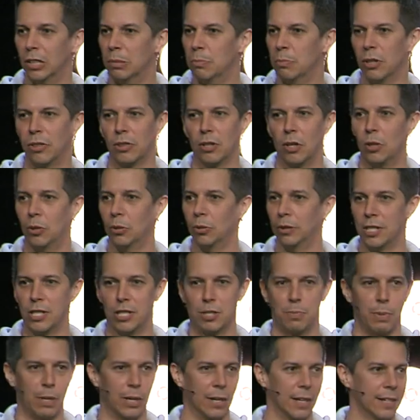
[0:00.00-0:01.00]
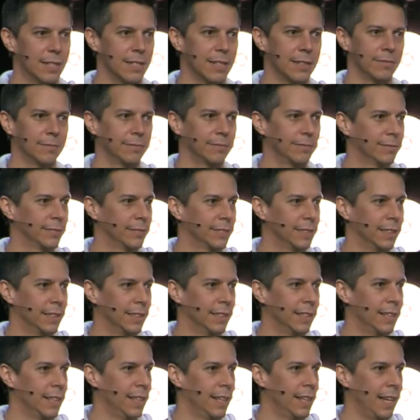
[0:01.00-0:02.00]
him with the Holy Spirit.
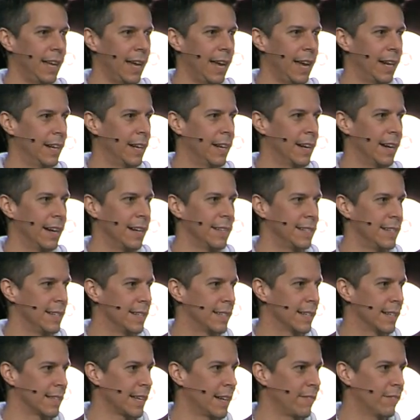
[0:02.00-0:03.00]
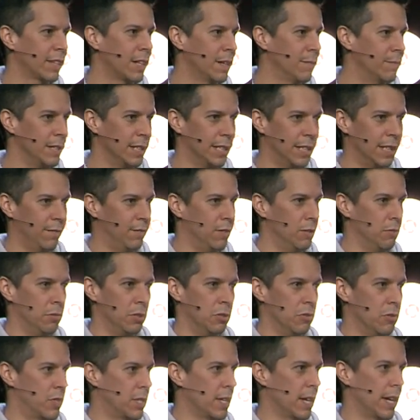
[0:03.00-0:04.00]
Ananias, he says, I've come to give you
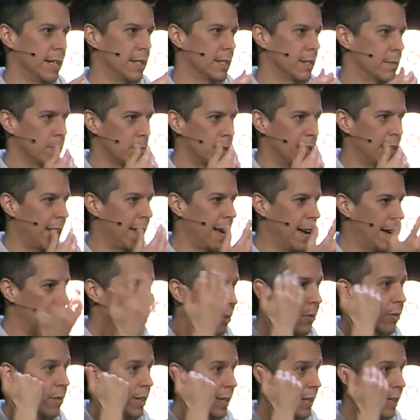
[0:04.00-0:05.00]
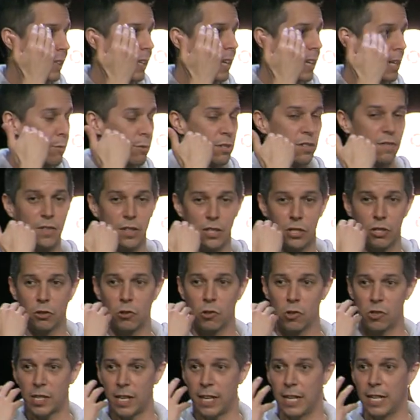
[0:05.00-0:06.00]
new sight. And I don't think, again, it was
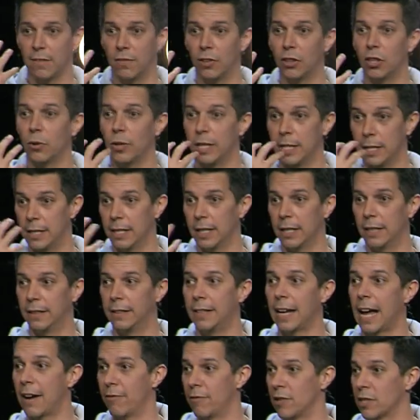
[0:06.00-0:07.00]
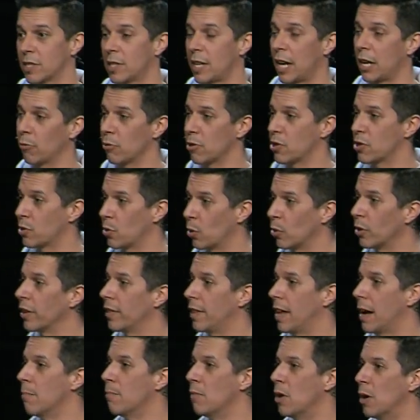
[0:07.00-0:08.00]
physical sight, even though he did have his sight restored in
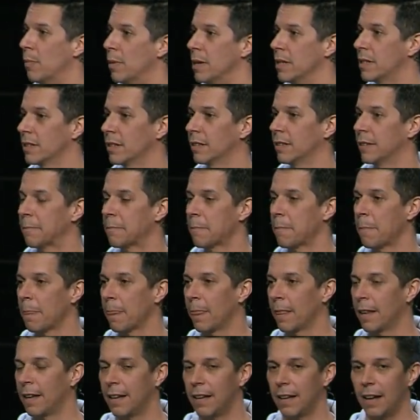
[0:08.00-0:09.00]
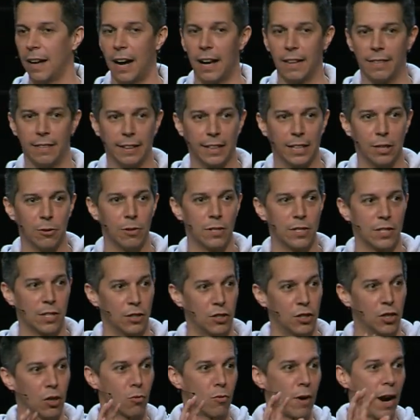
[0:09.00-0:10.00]
that moment. I think it was a
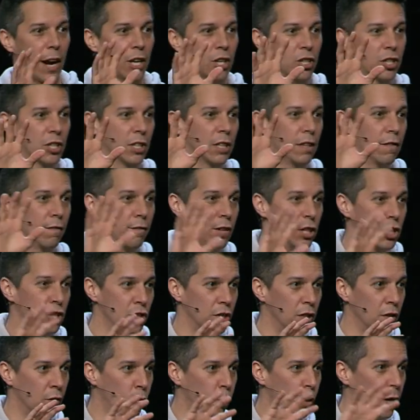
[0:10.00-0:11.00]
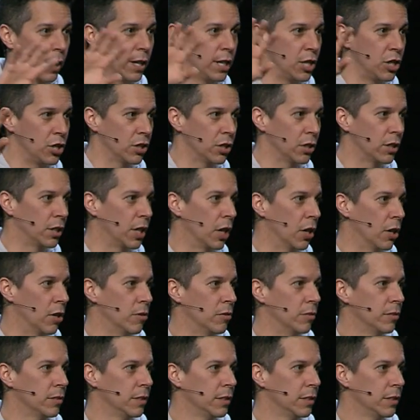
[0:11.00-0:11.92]
direction, a vision of where he should go.